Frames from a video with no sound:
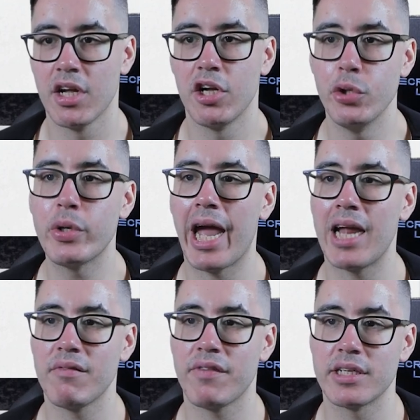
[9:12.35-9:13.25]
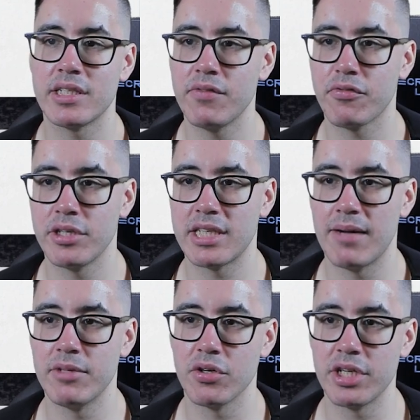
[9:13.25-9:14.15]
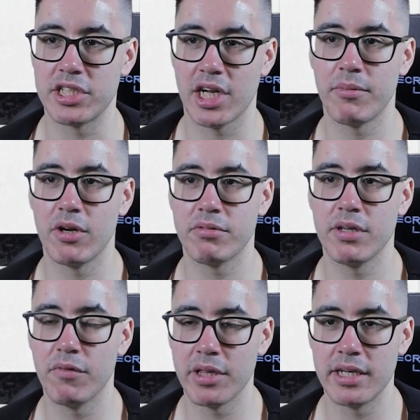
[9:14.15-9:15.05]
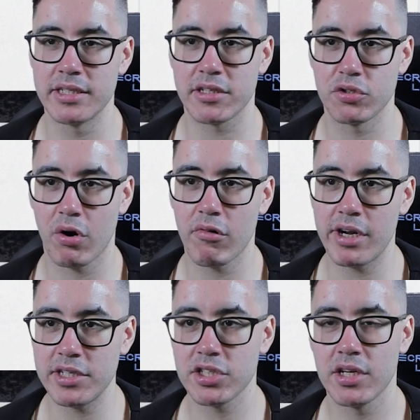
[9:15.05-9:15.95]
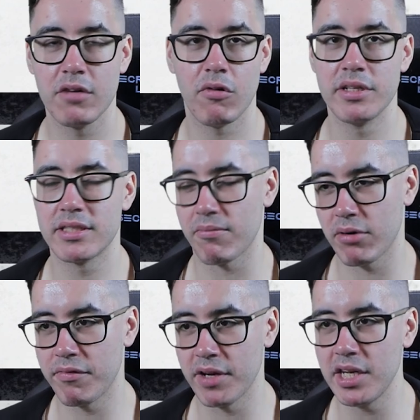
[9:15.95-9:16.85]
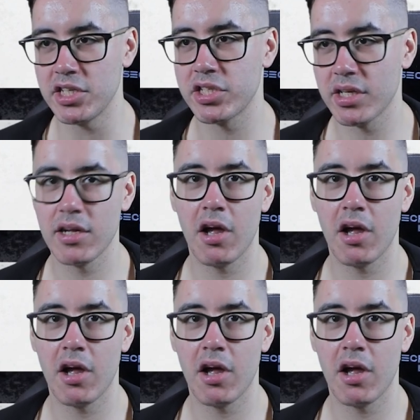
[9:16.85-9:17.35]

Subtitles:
you can inflict D3 damage on each enemy operative within its control range, rolling separately for each.